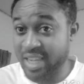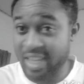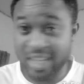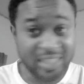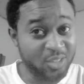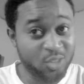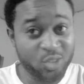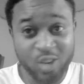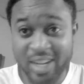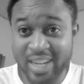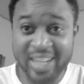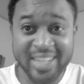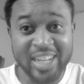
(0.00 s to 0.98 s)
It will
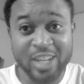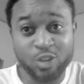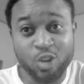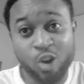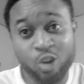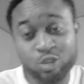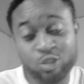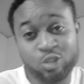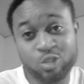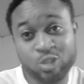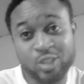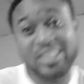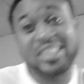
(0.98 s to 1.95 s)
not let the dog
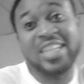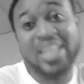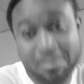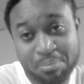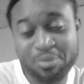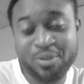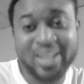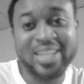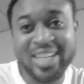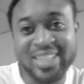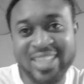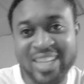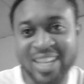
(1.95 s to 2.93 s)
sleep, what you
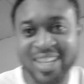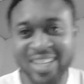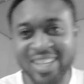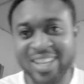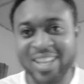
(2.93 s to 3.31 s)
say.